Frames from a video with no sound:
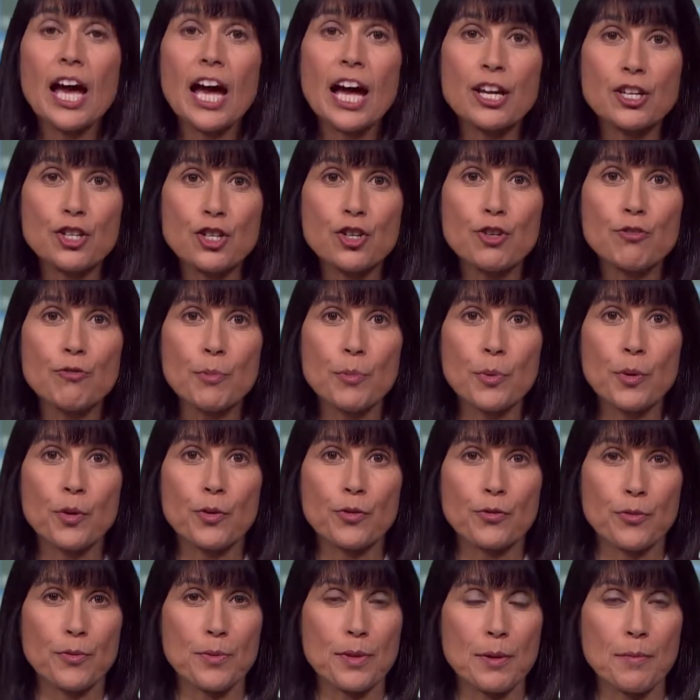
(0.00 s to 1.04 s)
A new
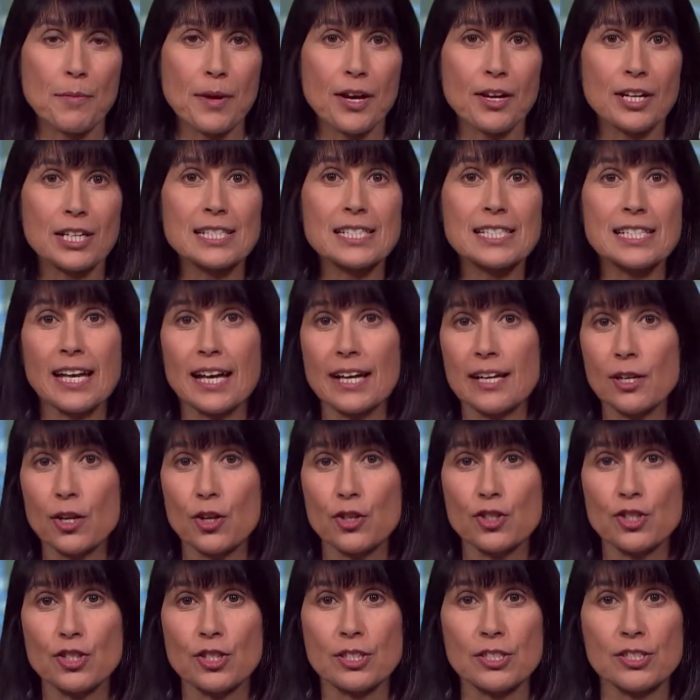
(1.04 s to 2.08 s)
report from the American
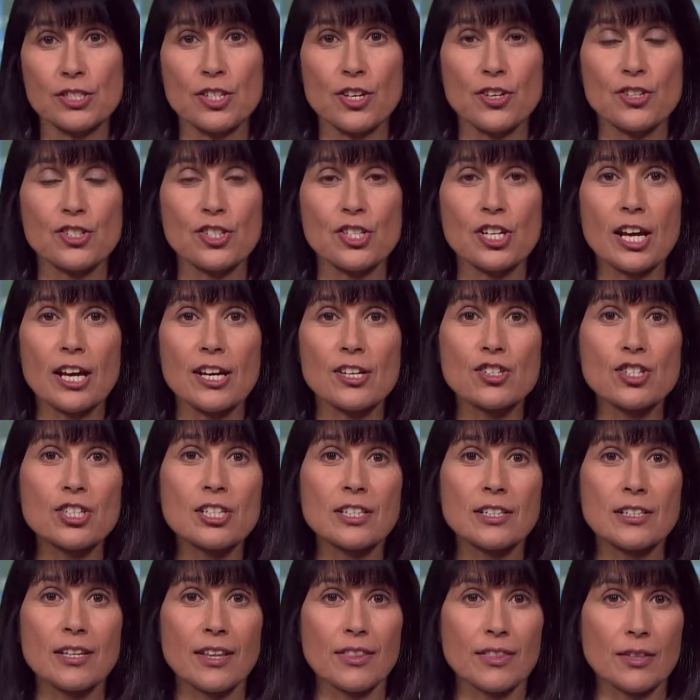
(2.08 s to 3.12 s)
Psychological Association
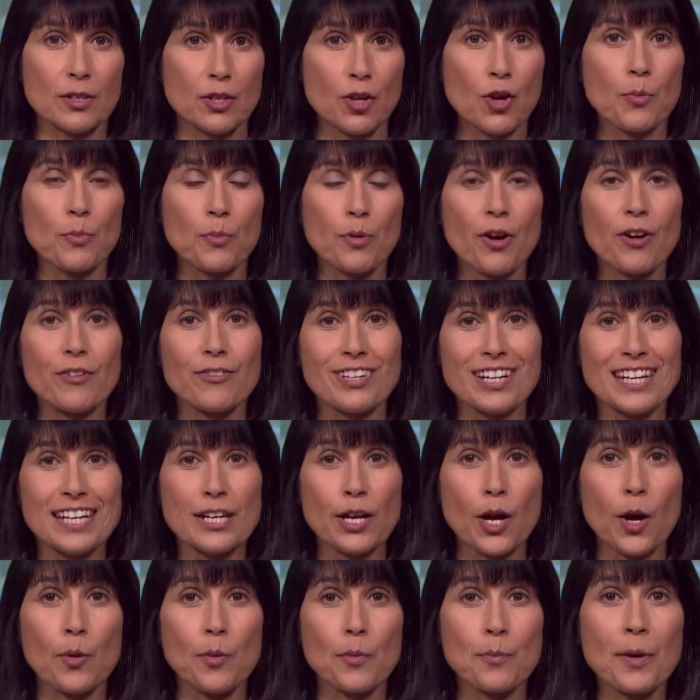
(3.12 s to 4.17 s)
and the non-profit
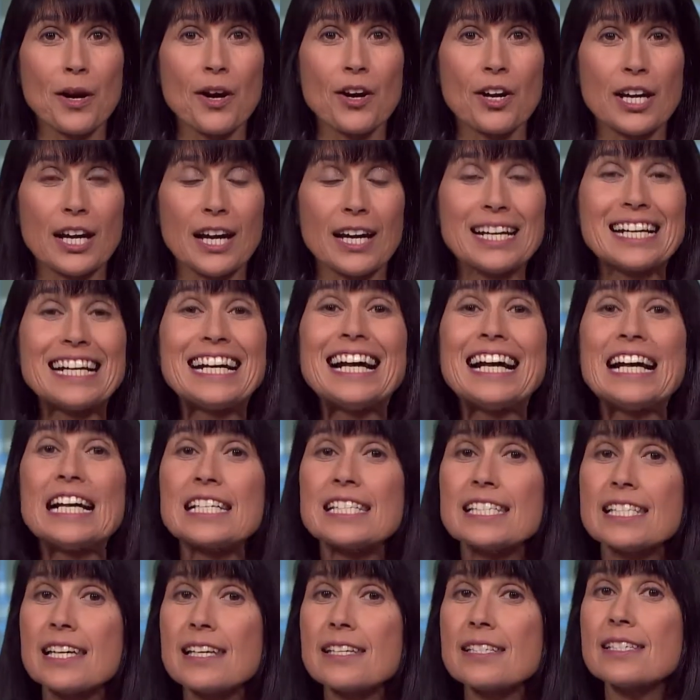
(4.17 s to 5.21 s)
Eco America
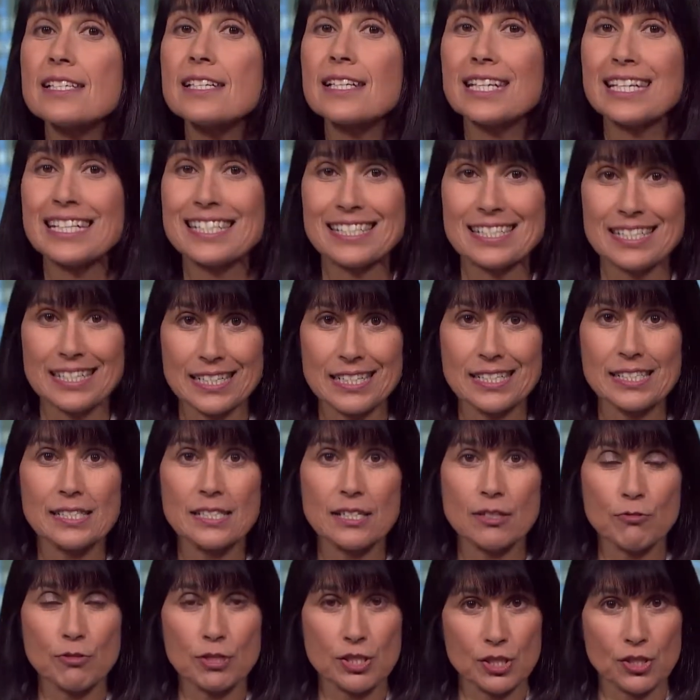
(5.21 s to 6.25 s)
says that
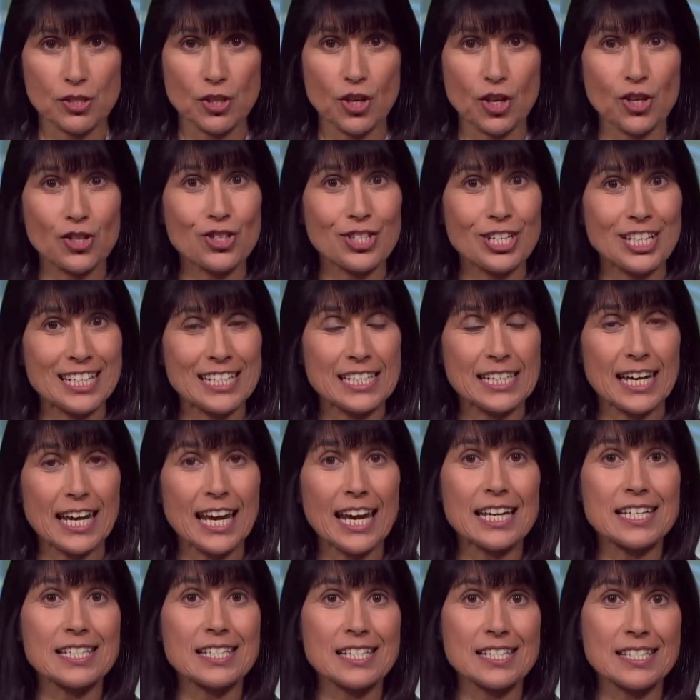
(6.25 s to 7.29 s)
existing research
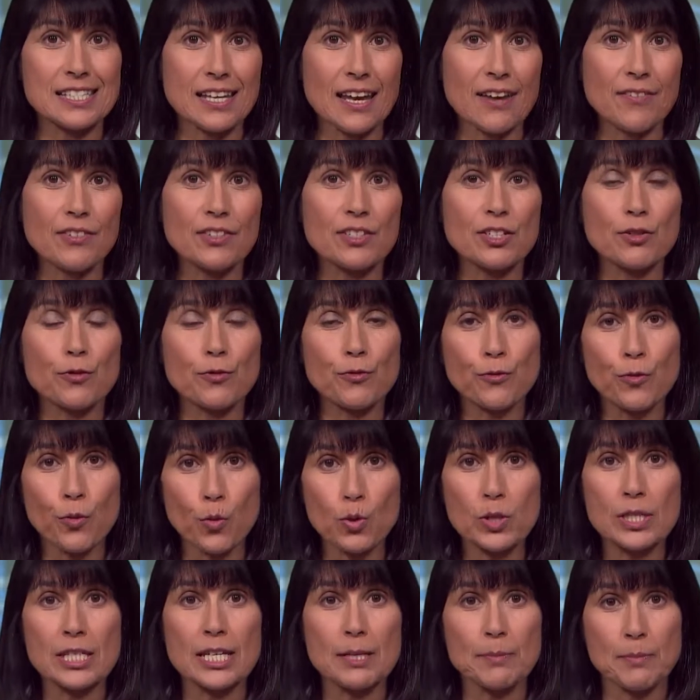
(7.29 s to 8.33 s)
indicates 7 to
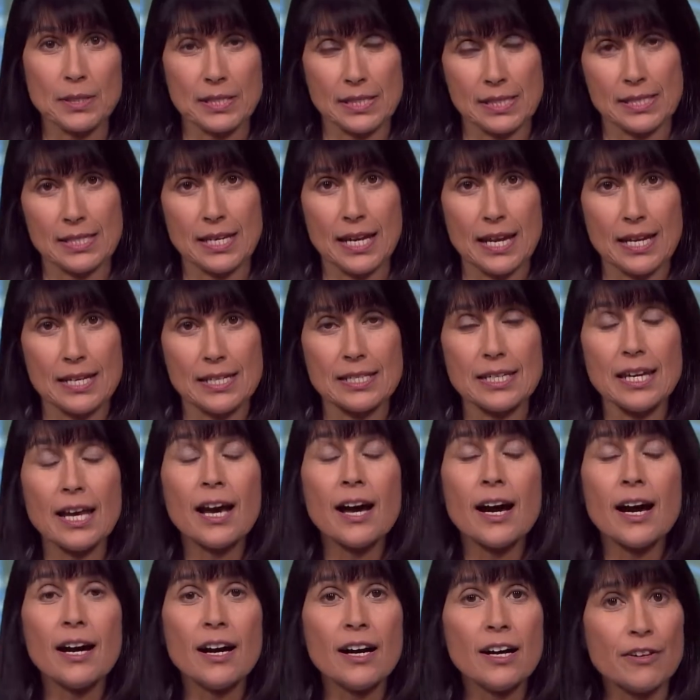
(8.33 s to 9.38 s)
40%
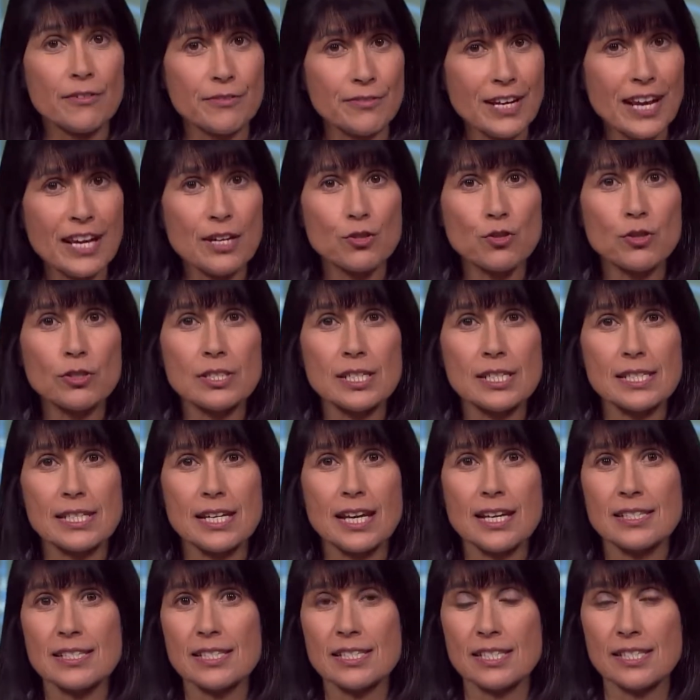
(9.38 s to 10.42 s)
of natural
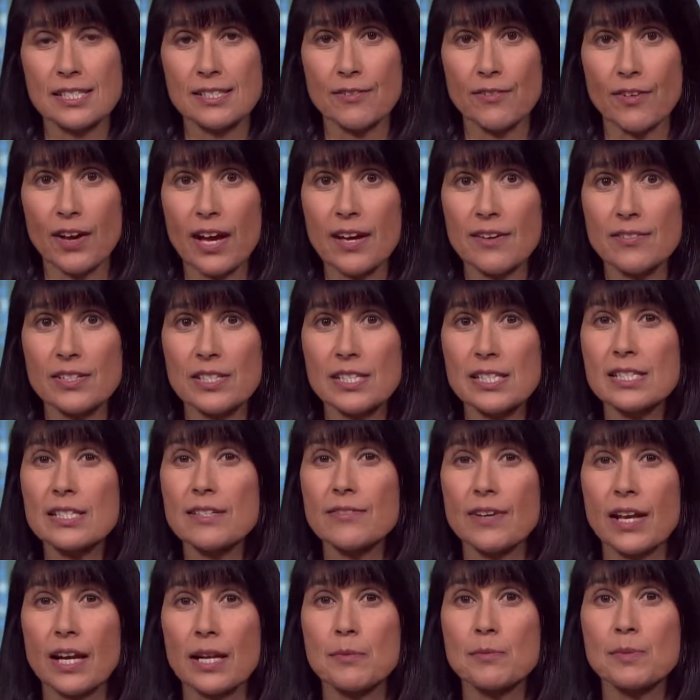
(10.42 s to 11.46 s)
disaster survivors
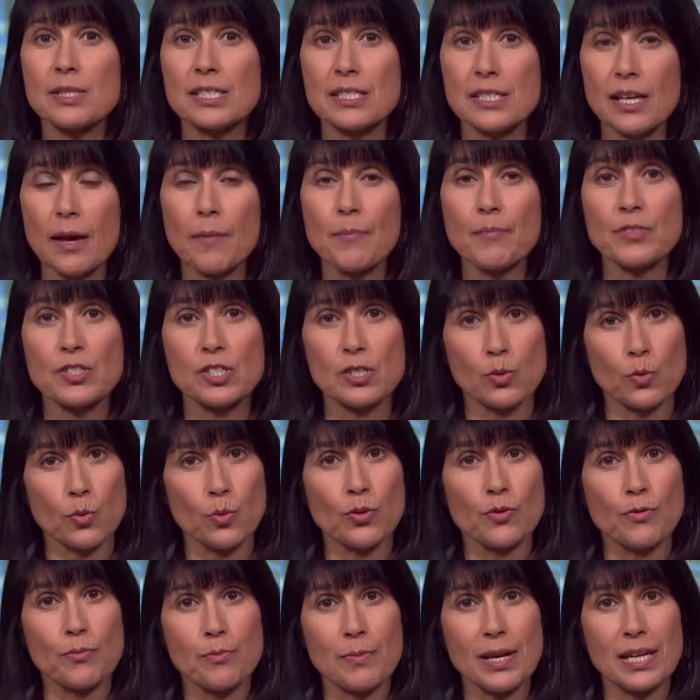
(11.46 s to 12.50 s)
develop some sort
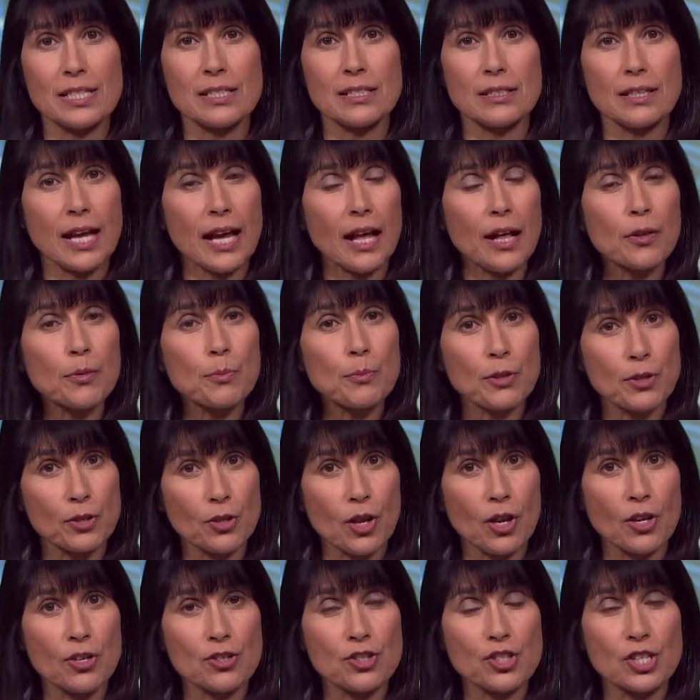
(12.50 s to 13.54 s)
of mental health
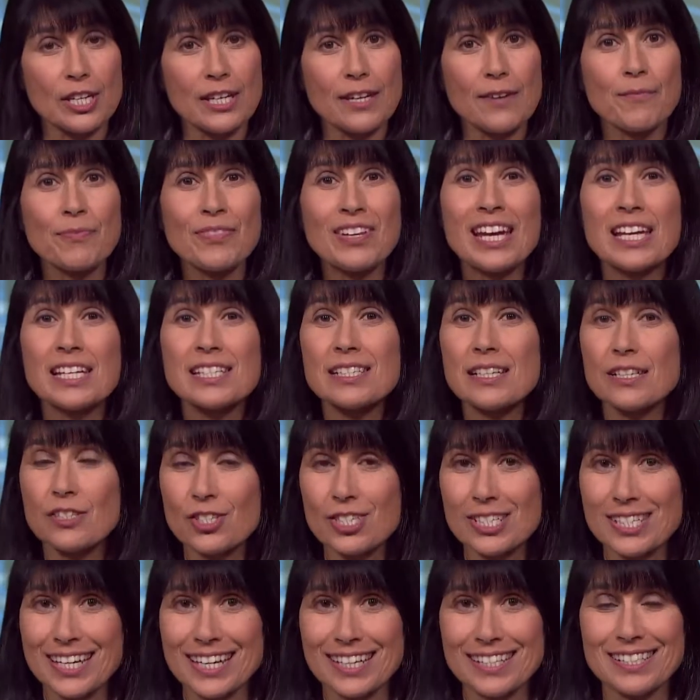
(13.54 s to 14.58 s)
pathology such
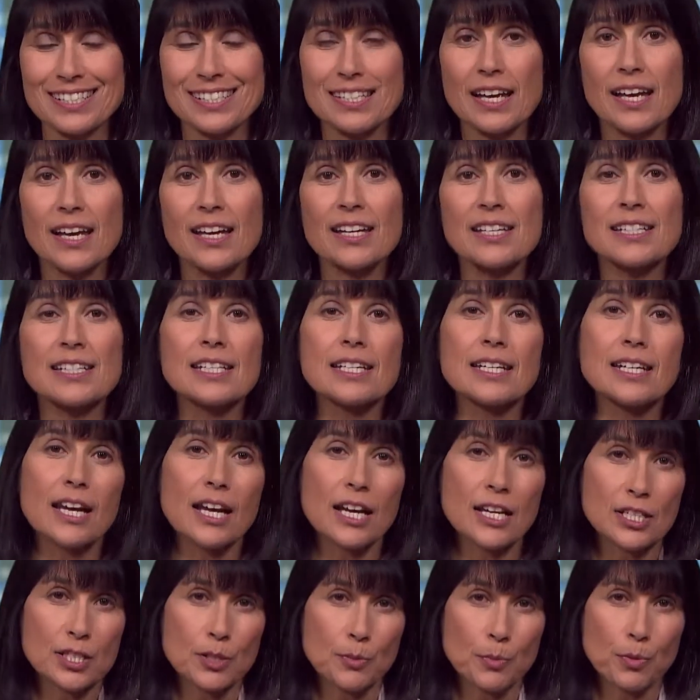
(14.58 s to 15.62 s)
as anxiety,
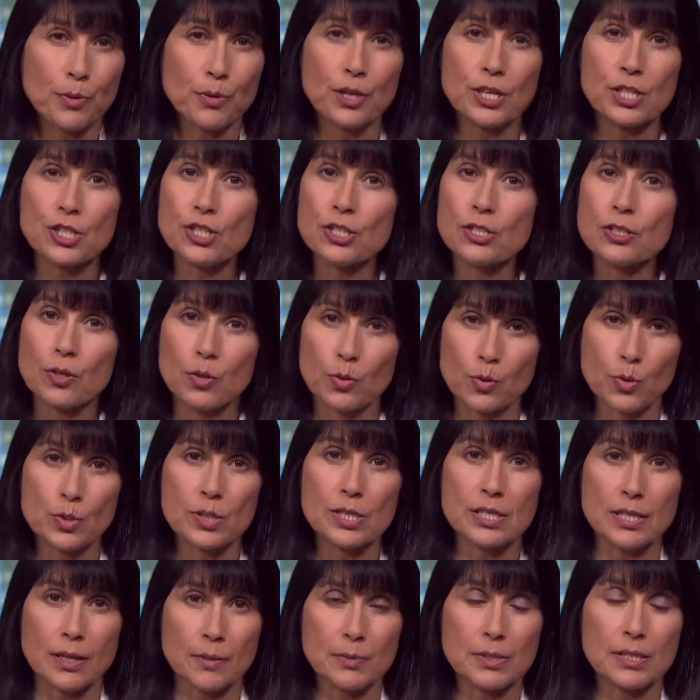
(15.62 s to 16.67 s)
depression or
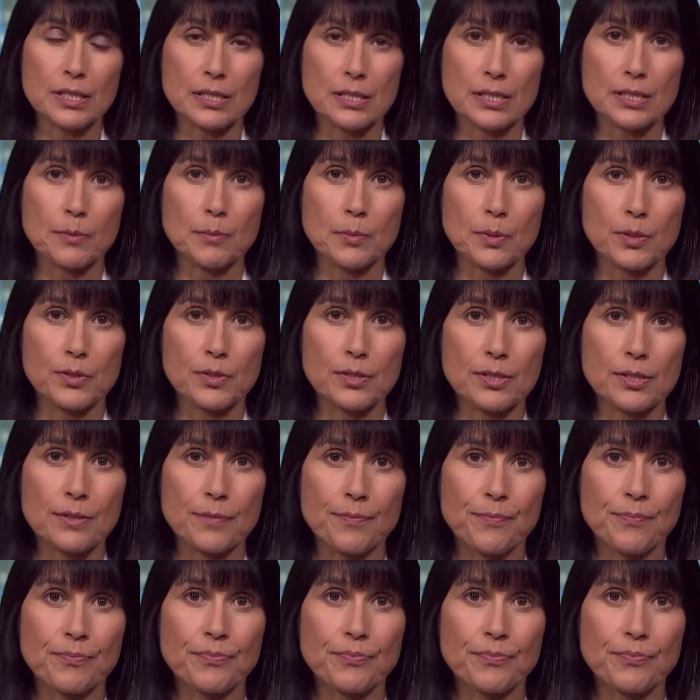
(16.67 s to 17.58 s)
substance abuse.